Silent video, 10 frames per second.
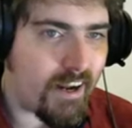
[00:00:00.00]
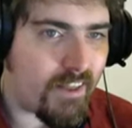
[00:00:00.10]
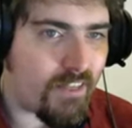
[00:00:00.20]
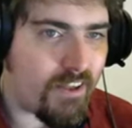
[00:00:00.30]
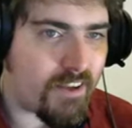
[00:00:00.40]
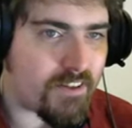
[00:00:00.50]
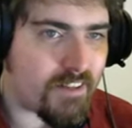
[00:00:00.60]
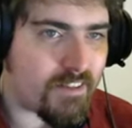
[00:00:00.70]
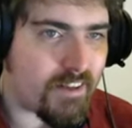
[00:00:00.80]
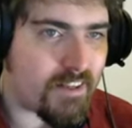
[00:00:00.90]
at this,
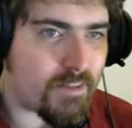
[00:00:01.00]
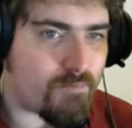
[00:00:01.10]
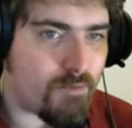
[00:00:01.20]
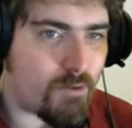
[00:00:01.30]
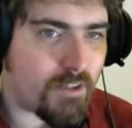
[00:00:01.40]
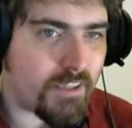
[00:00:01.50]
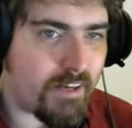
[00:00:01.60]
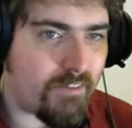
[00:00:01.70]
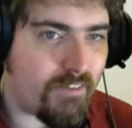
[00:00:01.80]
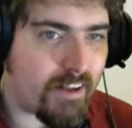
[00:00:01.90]
this is brutal.
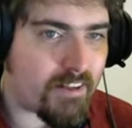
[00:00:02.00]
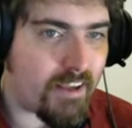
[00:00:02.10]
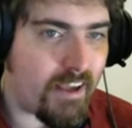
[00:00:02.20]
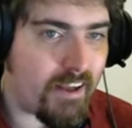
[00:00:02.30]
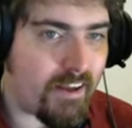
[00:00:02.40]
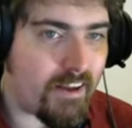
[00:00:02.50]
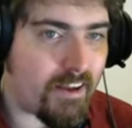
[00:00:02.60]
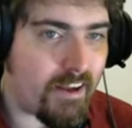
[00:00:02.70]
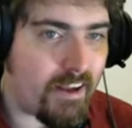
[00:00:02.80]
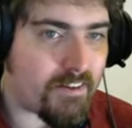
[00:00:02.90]
In fact,
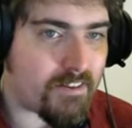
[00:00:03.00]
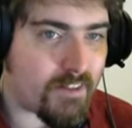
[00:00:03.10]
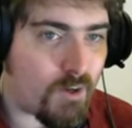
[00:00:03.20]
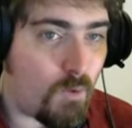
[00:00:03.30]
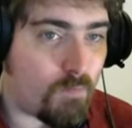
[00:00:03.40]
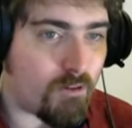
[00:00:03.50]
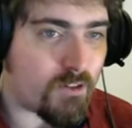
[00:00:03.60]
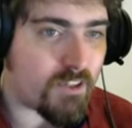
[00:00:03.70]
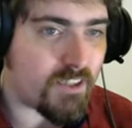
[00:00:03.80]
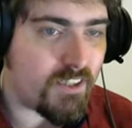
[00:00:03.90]
It's so
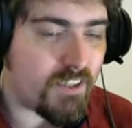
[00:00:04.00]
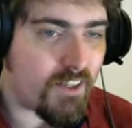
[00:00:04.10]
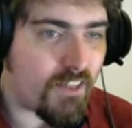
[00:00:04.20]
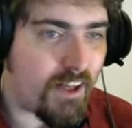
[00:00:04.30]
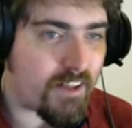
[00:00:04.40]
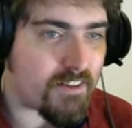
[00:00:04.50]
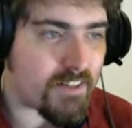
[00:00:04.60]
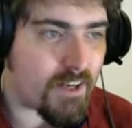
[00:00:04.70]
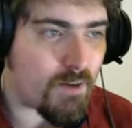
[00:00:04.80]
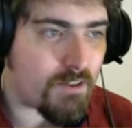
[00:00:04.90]
brutal that
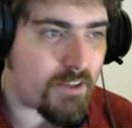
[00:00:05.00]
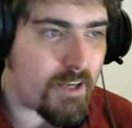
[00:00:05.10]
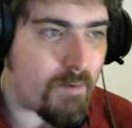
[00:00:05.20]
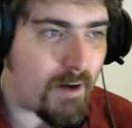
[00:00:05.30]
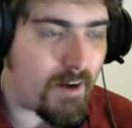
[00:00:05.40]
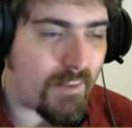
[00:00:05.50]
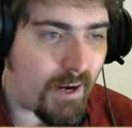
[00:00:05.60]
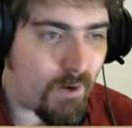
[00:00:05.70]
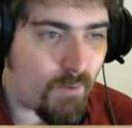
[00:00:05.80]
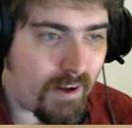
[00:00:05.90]
South team are
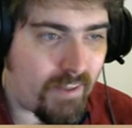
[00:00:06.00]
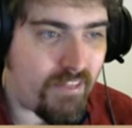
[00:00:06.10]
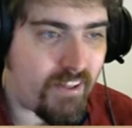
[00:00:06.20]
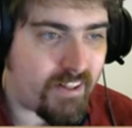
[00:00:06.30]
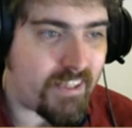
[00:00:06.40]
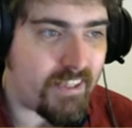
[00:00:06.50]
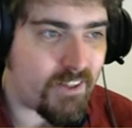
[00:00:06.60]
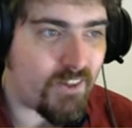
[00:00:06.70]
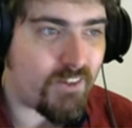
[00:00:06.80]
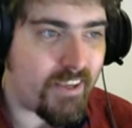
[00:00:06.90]
now in the lead
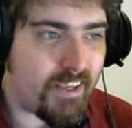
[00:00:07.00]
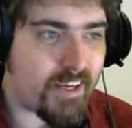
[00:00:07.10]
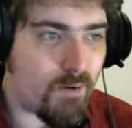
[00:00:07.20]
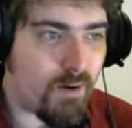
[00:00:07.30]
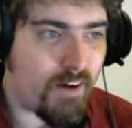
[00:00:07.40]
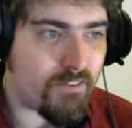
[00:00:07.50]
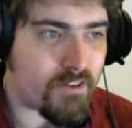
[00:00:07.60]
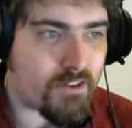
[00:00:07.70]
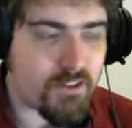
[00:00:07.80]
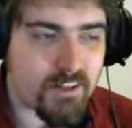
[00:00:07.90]
on Eco after
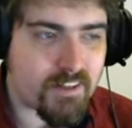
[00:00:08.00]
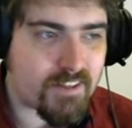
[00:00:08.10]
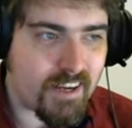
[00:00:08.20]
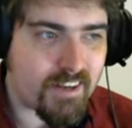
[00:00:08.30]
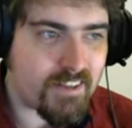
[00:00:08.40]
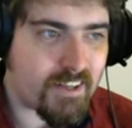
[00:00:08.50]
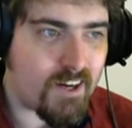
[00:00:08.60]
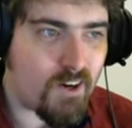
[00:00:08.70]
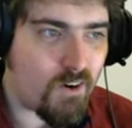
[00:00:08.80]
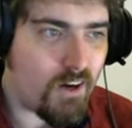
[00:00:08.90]
just a second
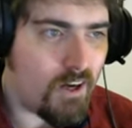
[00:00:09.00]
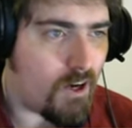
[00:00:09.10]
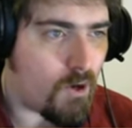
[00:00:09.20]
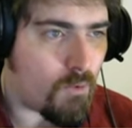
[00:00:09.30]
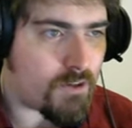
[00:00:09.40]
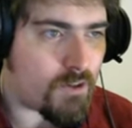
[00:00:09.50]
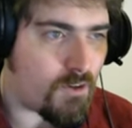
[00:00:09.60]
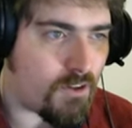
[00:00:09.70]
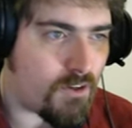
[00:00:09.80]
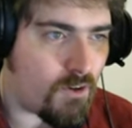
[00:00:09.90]
ago. We saw
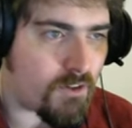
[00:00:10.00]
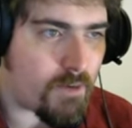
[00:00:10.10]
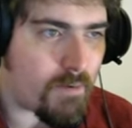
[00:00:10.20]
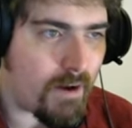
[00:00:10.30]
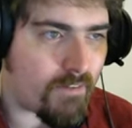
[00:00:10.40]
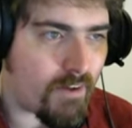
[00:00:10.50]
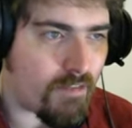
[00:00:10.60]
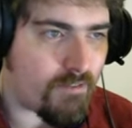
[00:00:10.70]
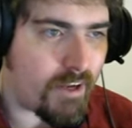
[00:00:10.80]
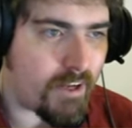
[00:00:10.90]
the North team having a
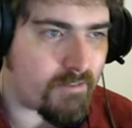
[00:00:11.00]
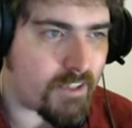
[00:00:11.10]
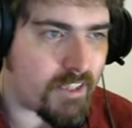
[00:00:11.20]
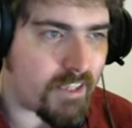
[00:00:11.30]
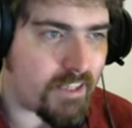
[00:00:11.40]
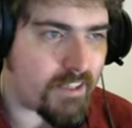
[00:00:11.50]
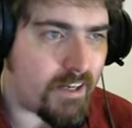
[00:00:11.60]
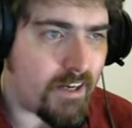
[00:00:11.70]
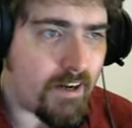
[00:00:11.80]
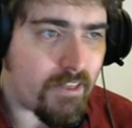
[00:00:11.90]
three hundred lead.
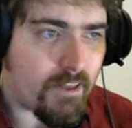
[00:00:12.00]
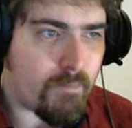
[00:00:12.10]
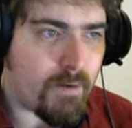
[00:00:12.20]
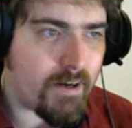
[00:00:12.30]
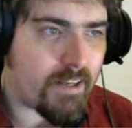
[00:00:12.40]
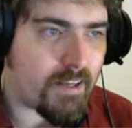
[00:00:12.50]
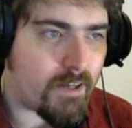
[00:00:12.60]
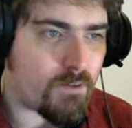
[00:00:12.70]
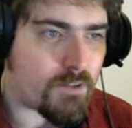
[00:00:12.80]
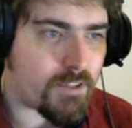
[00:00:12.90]
The monkey
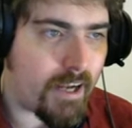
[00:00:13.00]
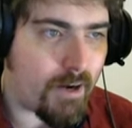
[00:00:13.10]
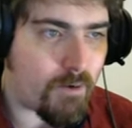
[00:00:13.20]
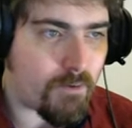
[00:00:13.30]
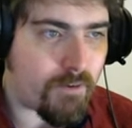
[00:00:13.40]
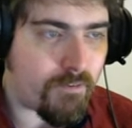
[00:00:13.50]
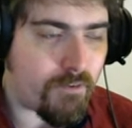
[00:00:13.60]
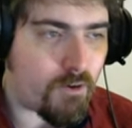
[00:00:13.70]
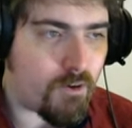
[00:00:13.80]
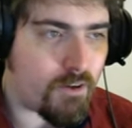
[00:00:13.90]
goes down
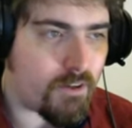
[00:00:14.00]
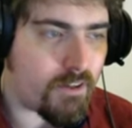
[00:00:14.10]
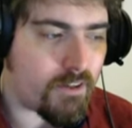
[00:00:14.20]
for